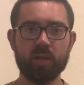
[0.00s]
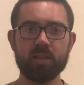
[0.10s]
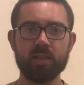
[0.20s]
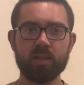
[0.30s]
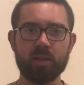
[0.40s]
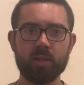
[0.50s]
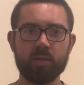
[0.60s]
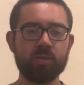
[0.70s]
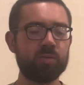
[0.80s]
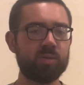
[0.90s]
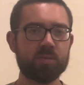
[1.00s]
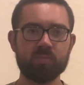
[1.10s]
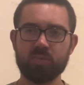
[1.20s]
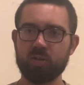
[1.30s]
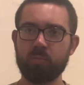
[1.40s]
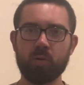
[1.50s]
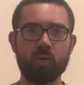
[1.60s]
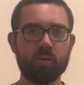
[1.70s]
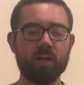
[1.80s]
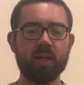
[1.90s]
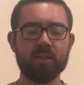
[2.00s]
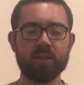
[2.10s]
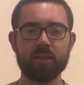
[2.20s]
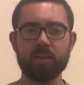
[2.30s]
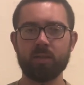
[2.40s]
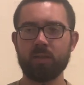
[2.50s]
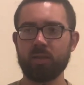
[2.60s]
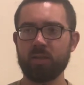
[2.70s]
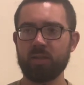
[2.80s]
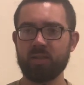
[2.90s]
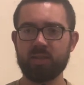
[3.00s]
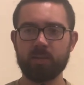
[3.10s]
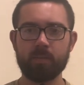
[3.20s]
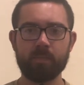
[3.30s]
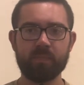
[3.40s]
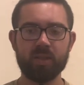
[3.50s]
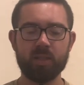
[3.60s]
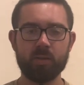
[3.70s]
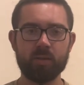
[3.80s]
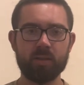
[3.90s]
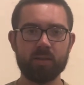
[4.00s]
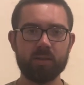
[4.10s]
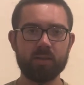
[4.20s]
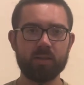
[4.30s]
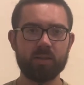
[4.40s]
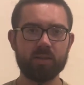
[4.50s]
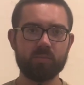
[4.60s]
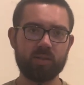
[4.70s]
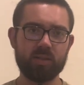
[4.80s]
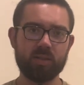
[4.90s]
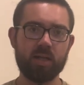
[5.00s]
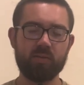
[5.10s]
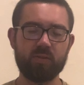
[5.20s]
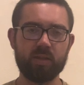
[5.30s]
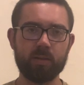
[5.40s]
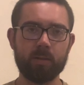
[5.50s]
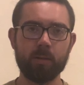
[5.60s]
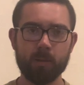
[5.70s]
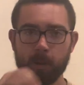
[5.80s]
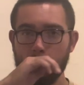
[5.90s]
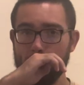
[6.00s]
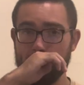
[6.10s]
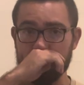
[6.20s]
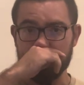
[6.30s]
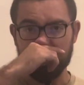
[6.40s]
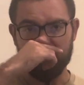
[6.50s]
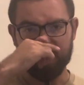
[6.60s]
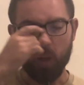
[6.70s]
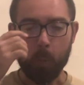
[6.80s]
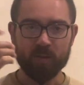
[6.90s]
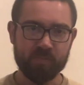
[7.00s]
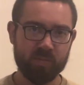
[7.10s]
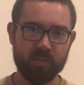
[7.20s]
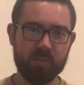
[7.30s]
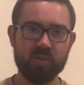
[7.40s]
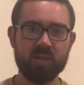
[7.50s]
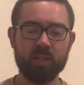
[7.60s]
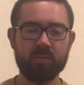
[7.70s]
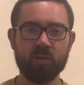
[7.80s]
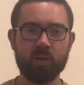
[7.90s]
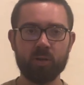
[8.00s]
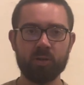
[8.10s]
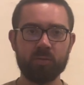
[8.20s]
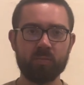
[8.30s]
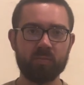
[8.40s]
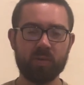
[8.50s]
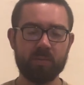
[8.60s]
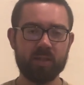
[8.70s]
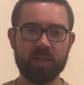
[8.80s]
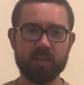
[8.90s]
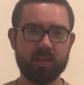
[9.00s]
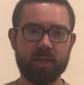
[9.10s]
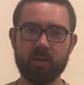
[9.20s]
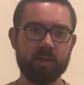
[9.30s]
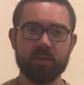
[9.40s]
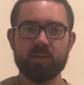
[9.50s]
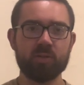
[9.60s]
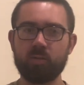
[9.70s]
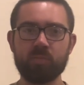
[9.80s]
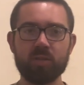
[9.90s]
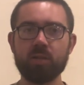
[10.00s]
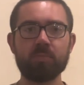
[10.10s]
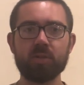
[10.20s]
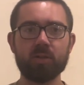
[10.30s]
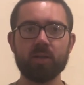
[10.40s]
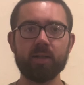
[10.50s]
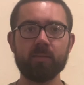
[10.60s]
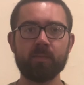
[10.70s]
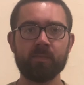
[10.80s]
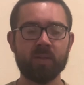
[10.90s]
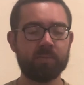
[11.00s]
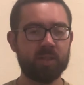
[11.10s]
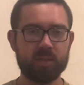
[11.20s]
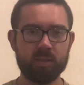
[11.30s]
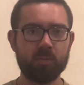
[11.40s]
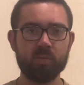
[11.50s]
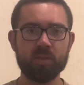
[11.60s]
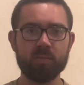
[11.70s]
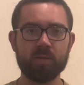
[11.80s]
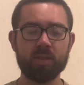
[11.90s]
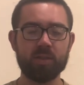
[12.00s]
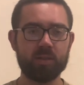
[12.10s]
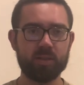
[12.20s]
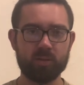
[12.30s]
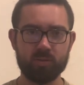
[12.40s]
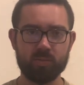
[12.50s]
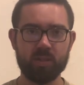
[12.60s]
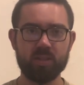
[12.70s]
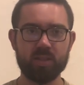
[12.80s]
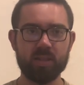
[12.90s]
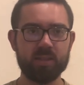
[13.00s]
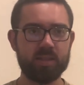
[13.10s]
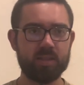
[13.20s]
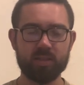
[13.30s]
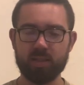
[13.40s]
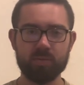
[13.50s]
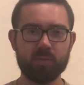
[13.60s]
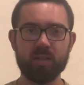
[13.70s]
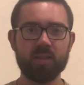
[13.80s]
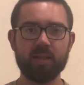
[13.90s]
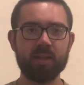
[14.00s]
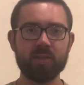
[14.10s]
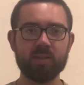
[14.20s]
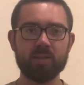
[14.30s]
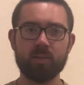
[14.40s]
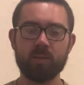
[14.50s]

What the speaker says: like Dion, who's so polarizing, he, you know, he's confident. He's maybe you can even argue maybe he has an arrogance to him to some degree, but he owns what he says and he says what he thinks,